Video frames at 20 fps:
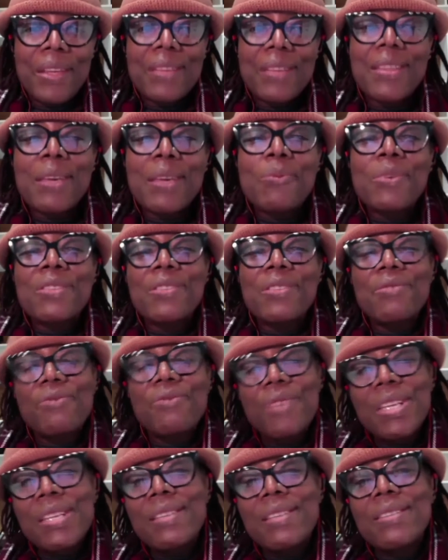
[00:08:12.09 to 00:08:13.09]
There was a
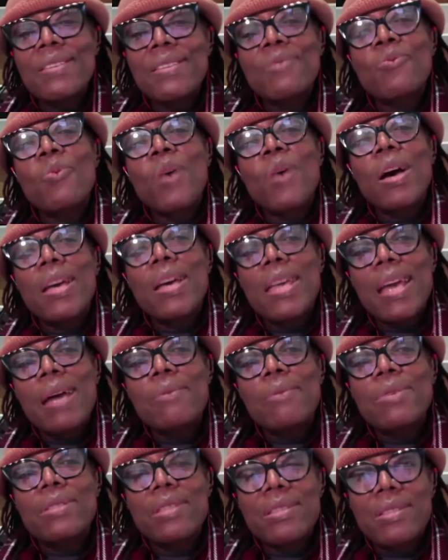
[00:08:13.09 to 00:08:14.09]
reason why
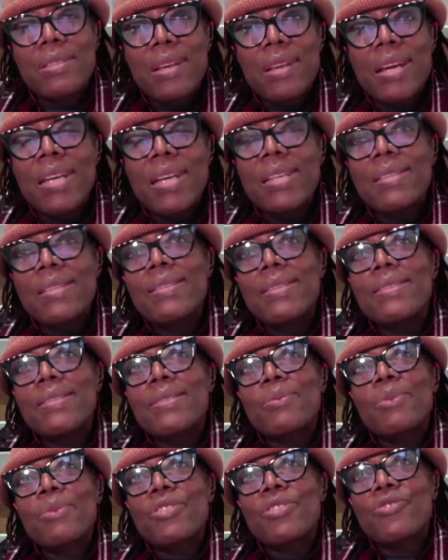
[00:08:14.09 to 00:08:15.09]
our societies
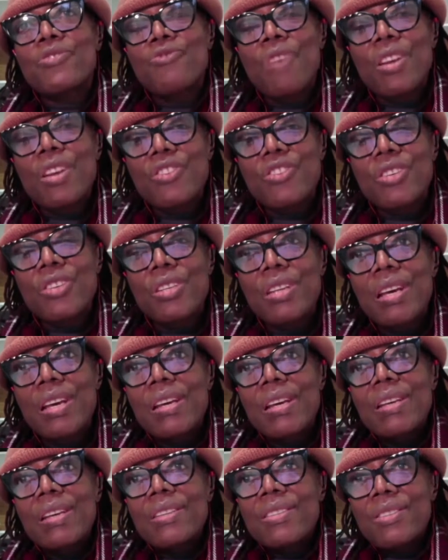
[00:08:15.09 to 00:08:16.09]
were structured
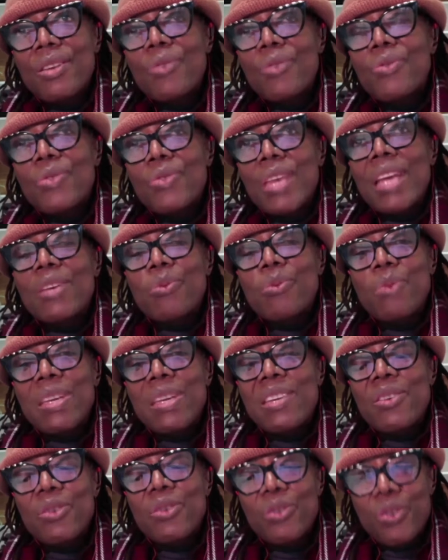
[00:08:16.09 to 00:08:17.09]
so that we
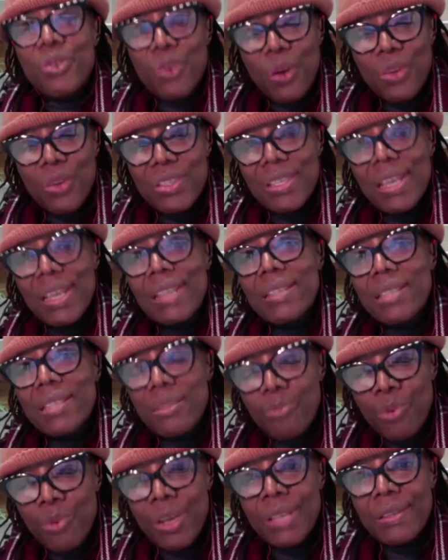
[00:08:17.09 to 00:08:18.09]
could not
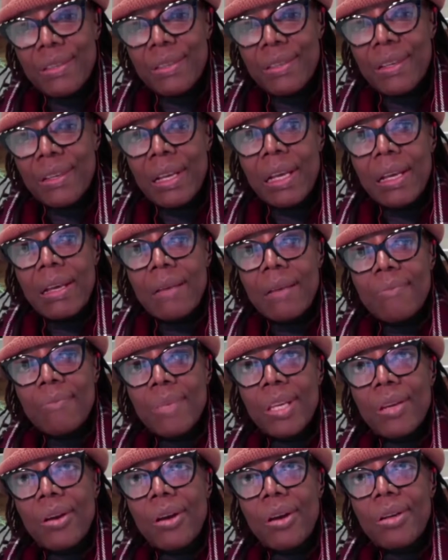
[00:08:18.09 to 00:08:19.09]
express,
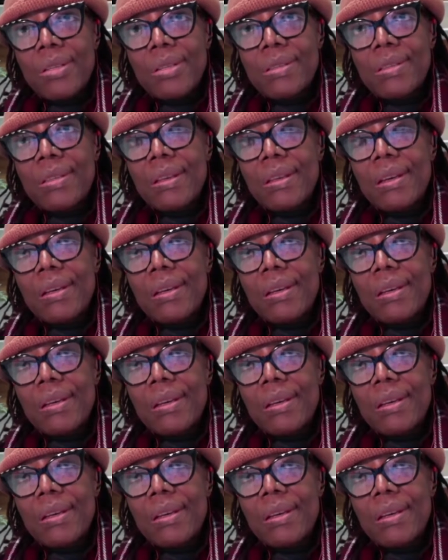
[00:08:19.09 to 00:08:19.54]
because